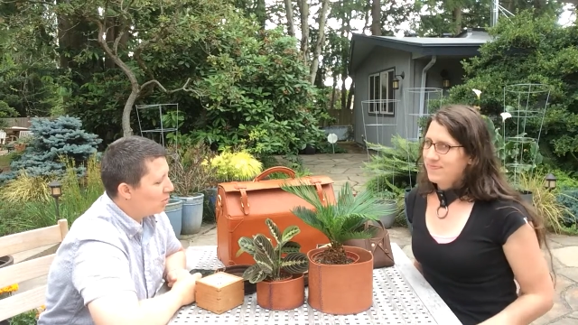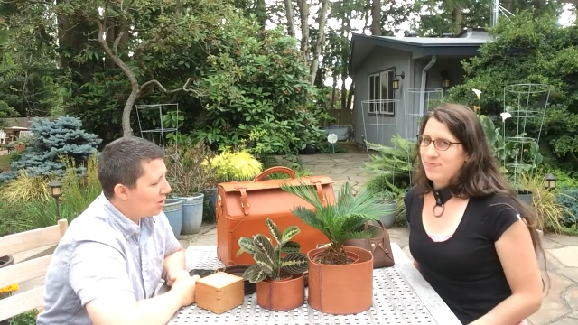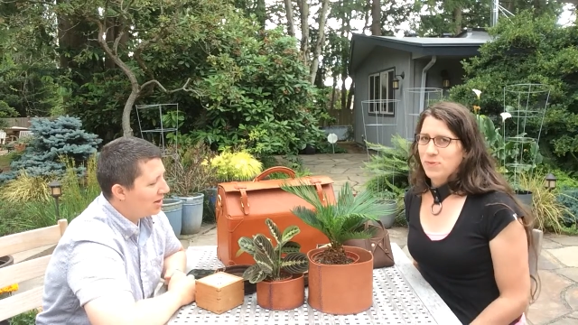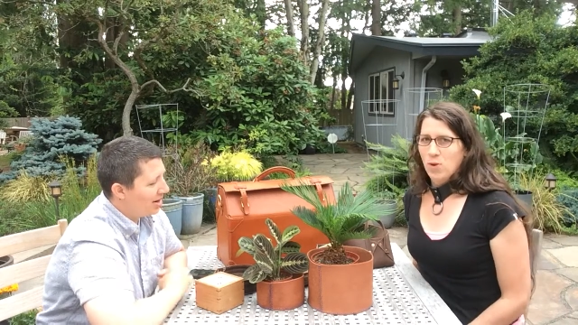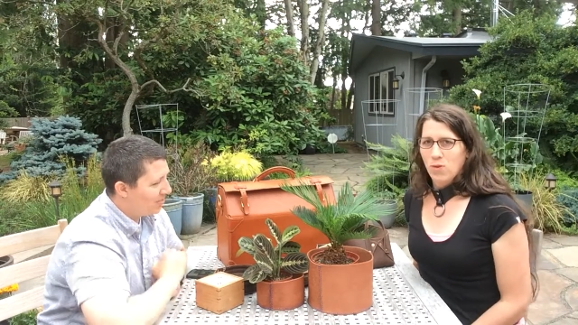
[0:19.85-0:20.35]

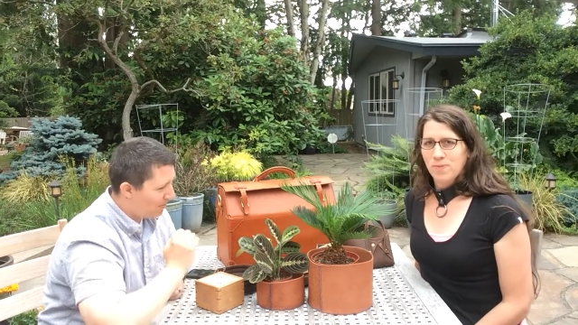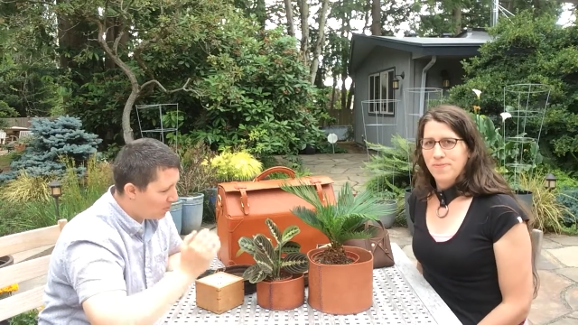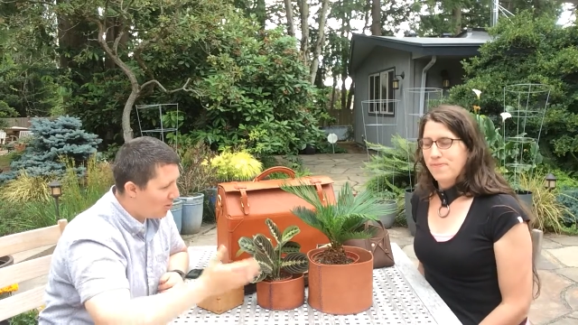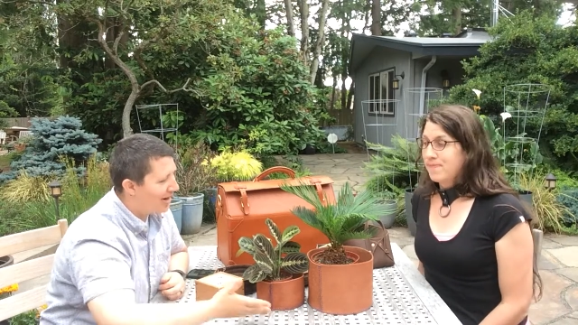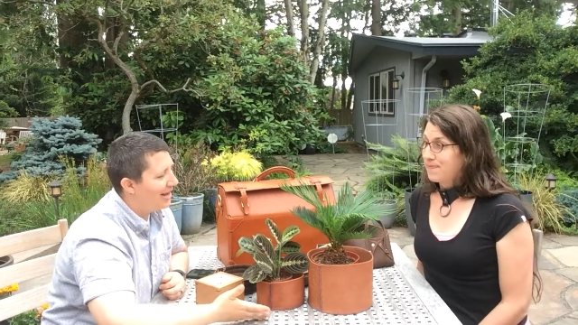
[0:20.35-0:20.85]
Speaker 1: one I
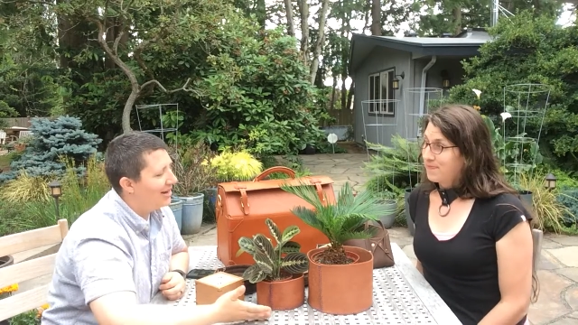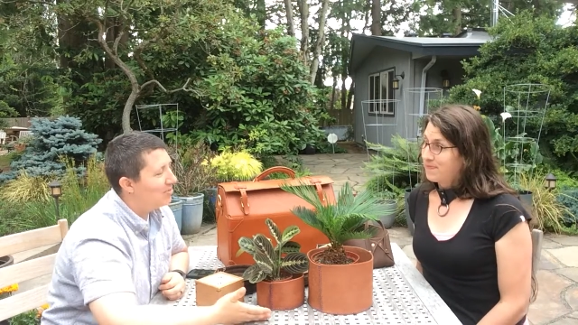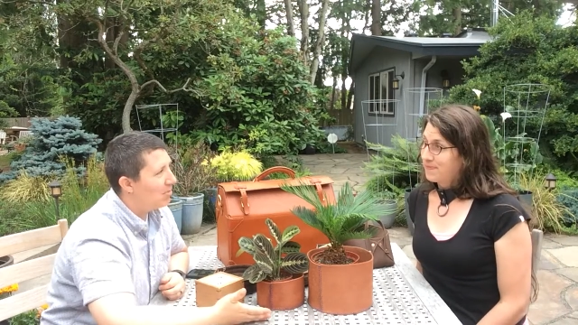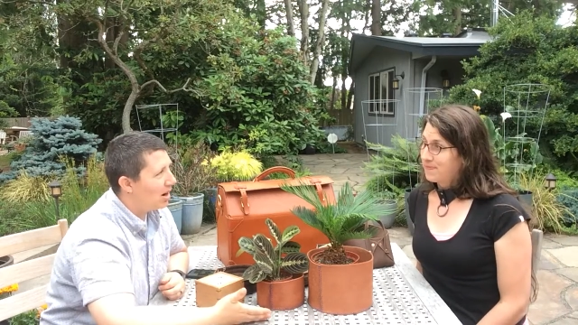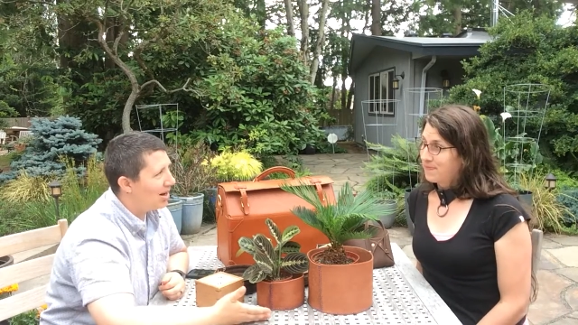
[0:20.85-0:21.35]
went ahead
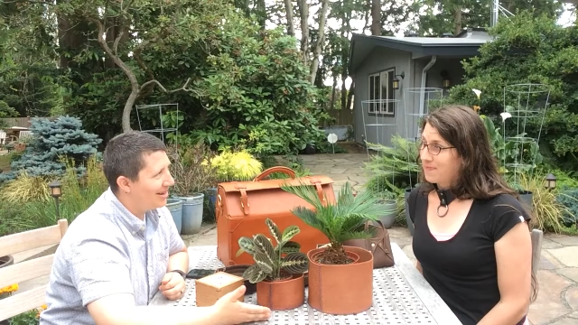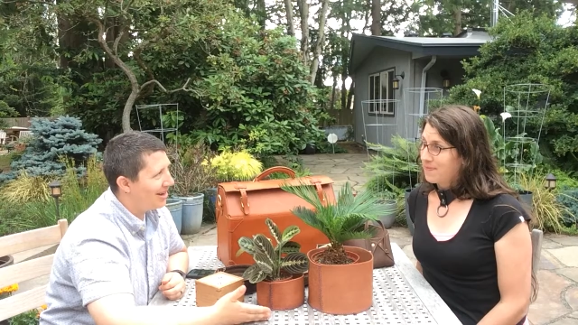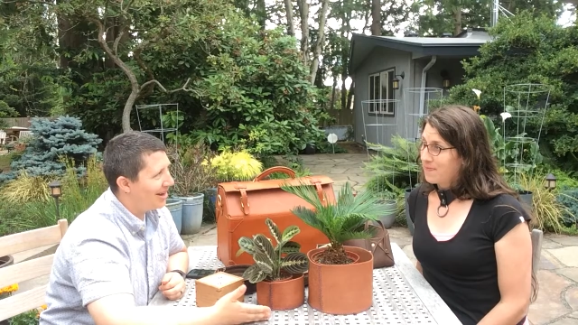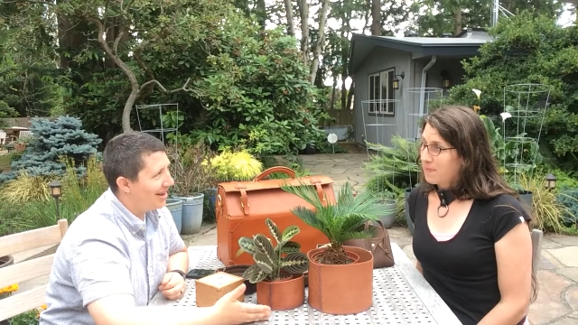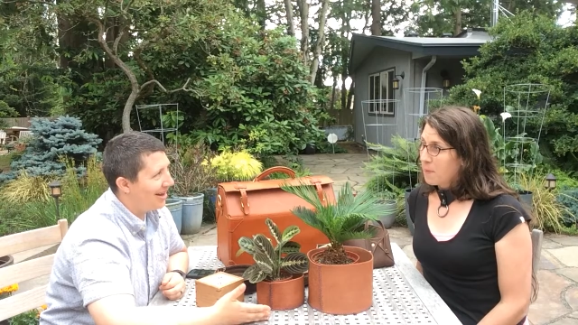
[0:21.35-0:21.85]
and bought
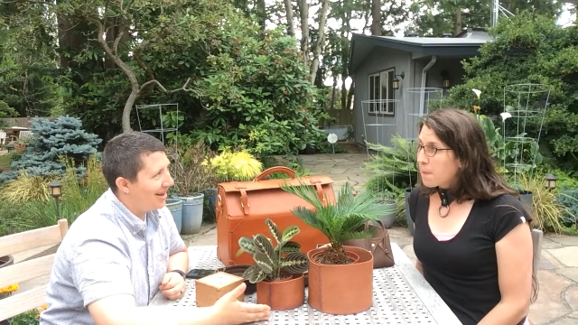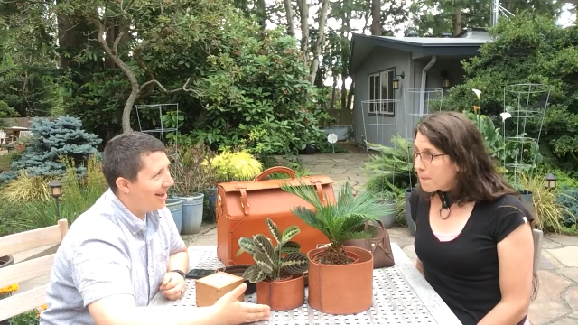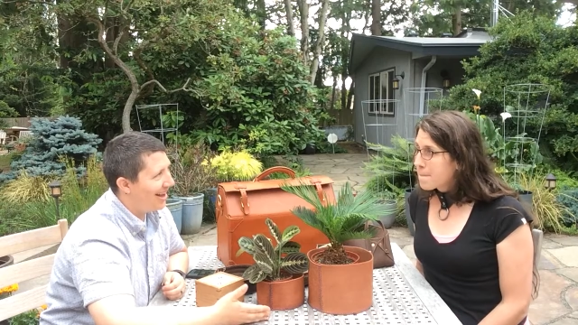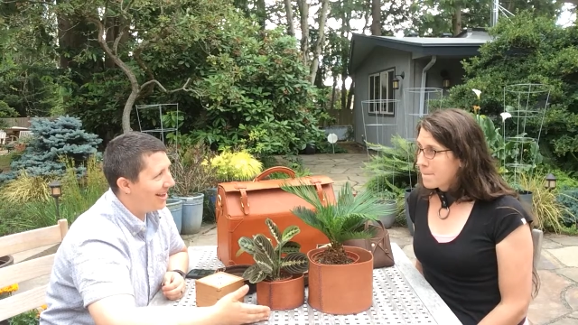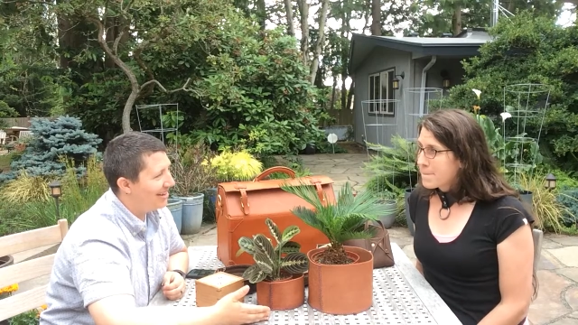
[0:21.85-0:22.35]
a
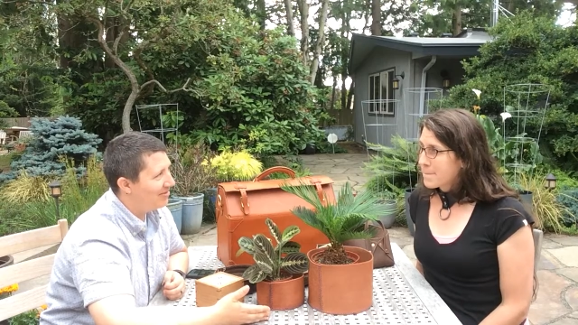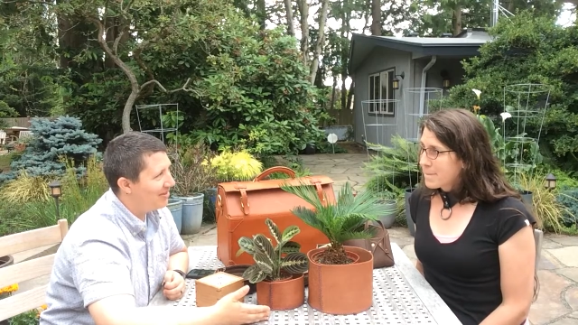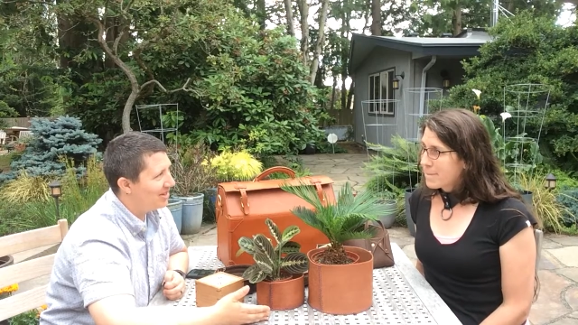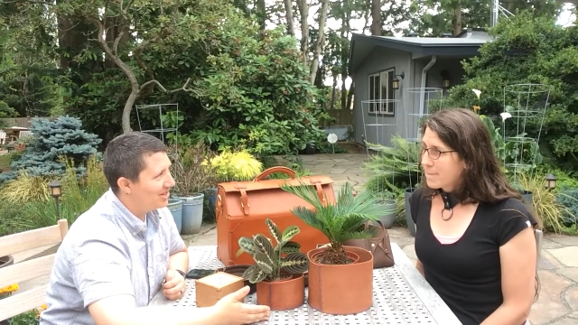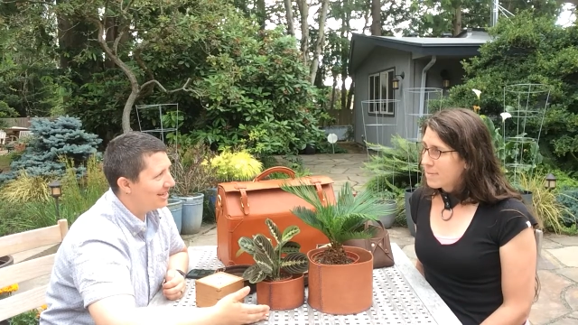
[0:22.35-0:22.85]
hide of
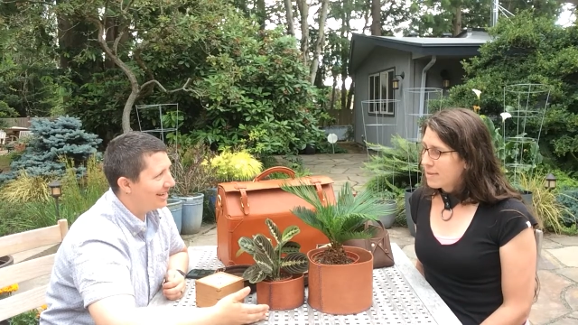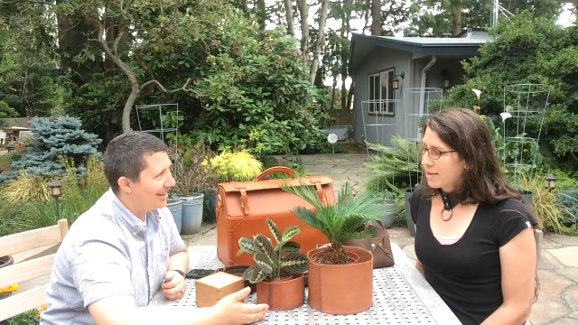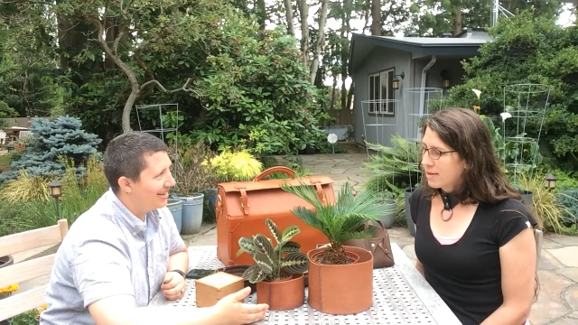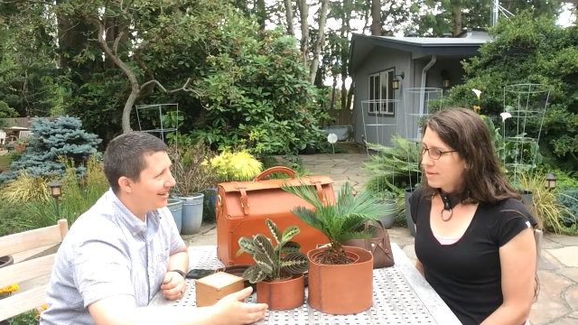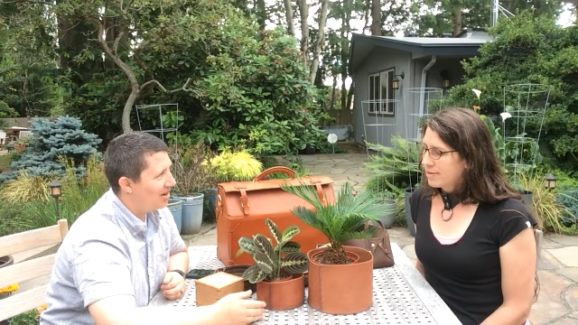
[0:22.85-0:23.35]

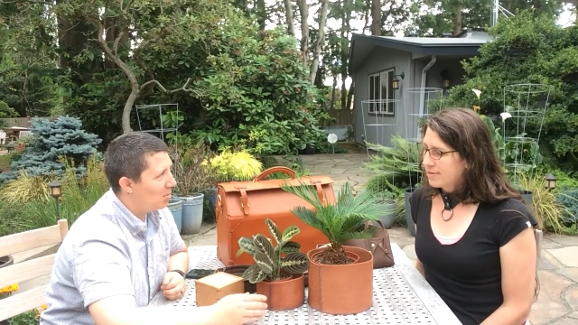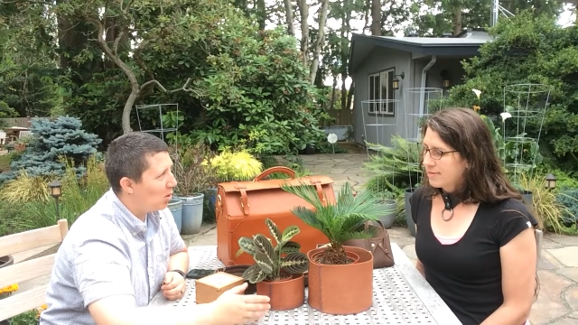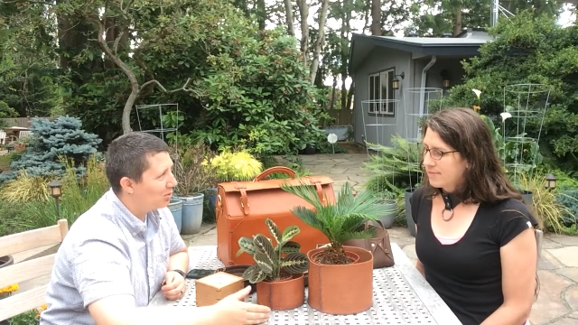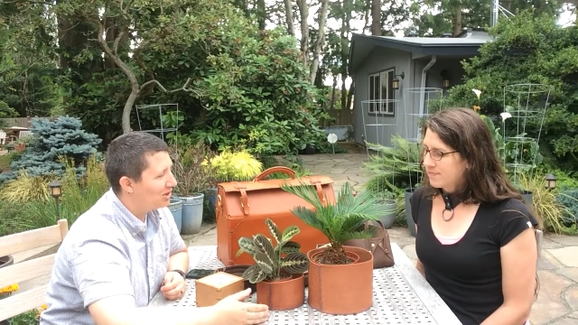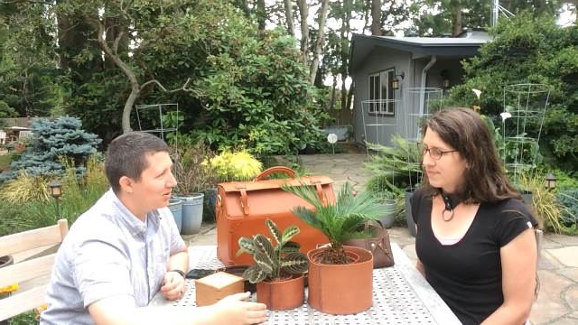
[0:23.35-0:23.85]
VeggieTan um,
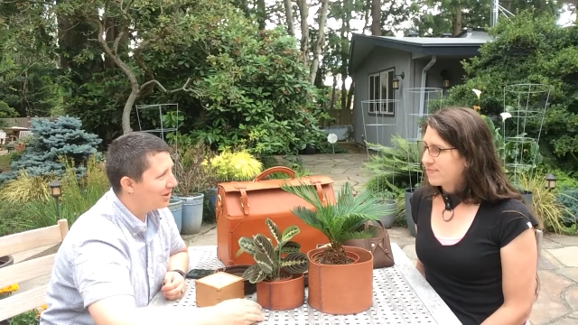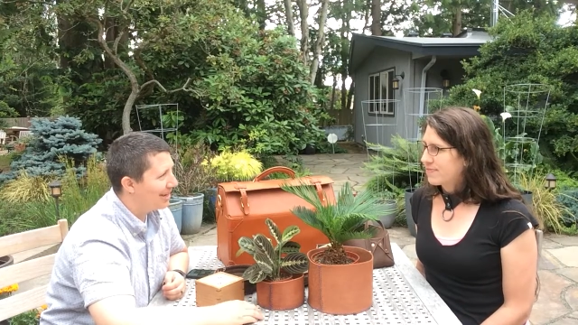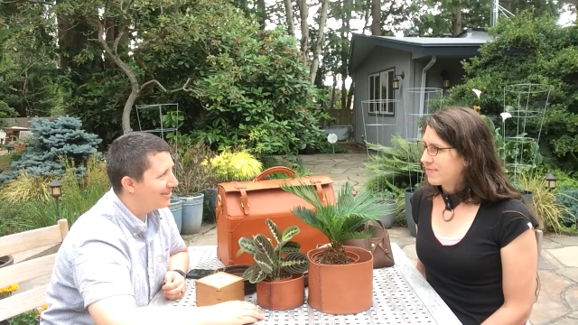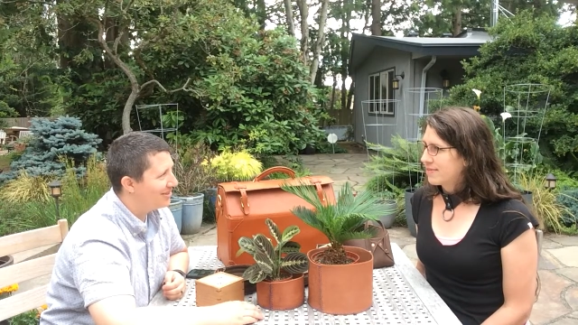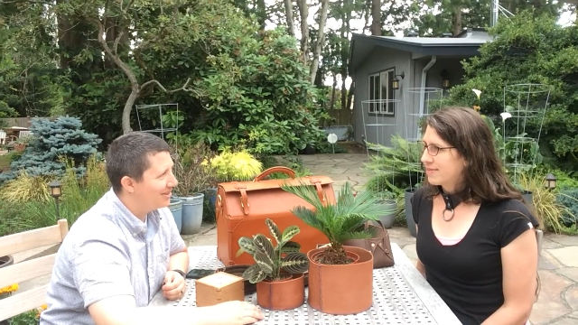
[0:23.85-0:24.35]
holster leather.